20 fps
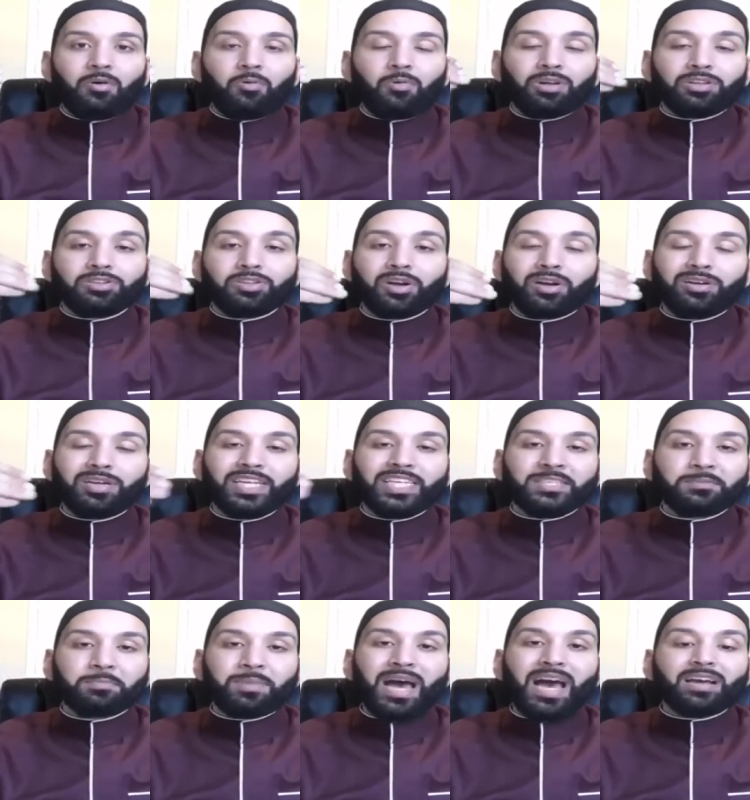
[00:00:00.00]
will turn
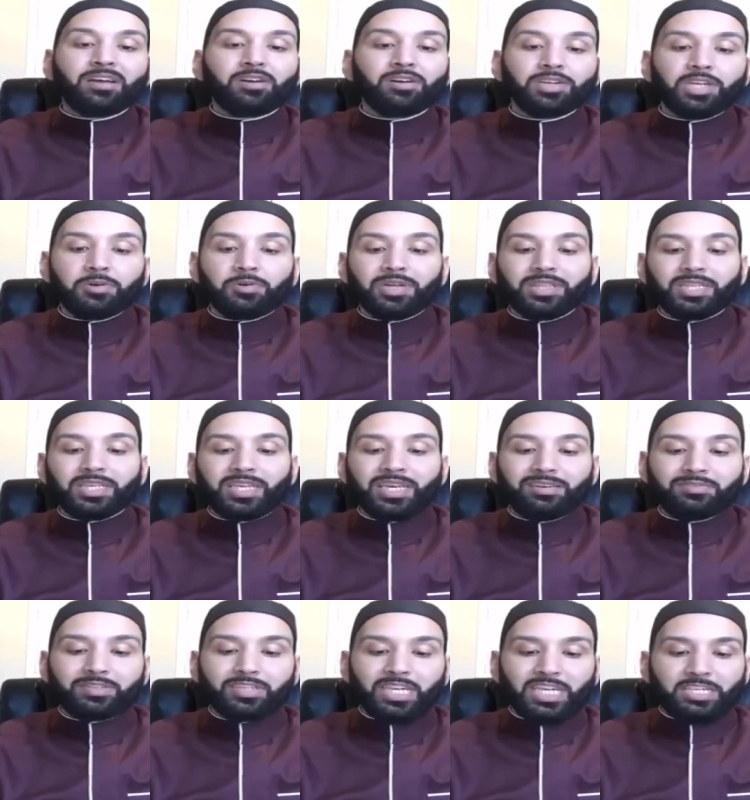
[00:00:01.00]
his back on you on the
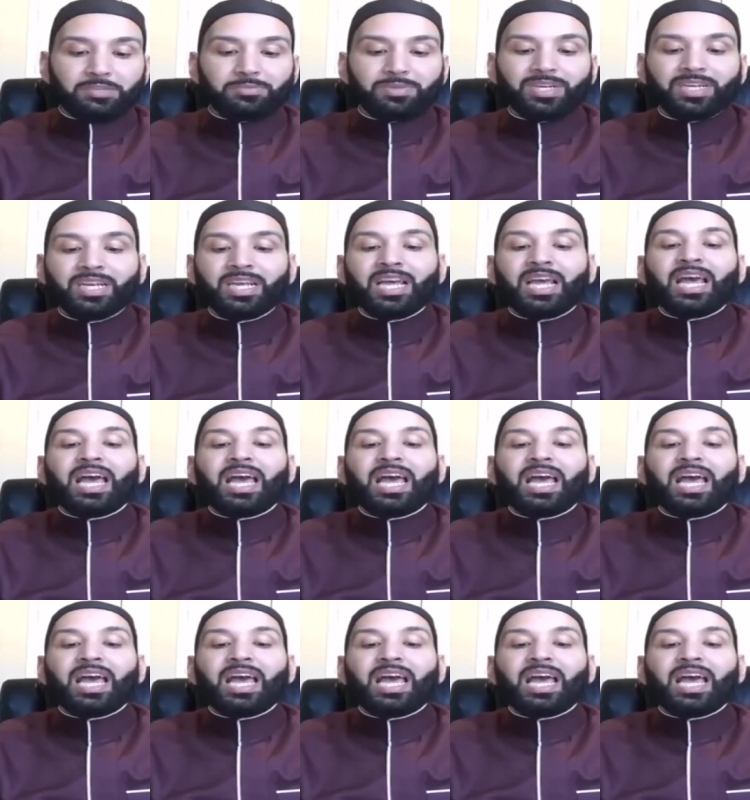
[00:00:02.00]
day of judgment.